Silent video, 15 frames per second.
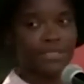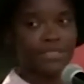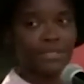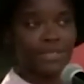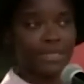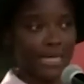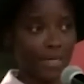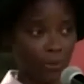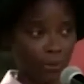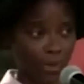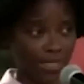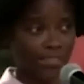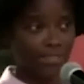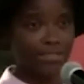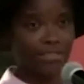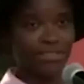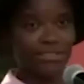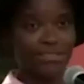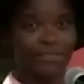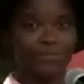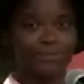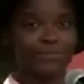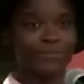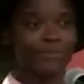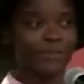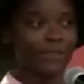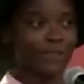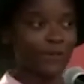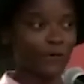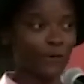and wait
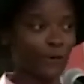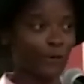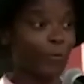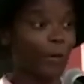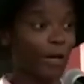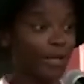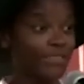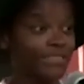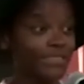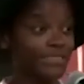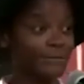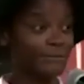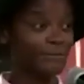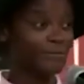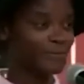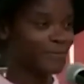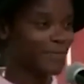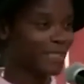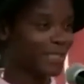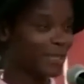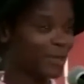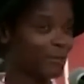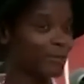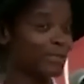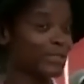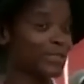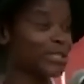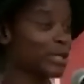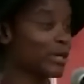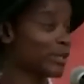for the person who's in
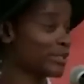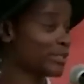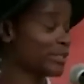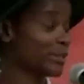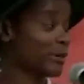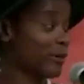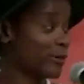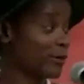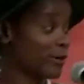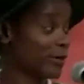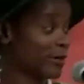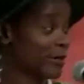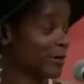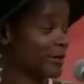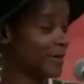charge to honor you,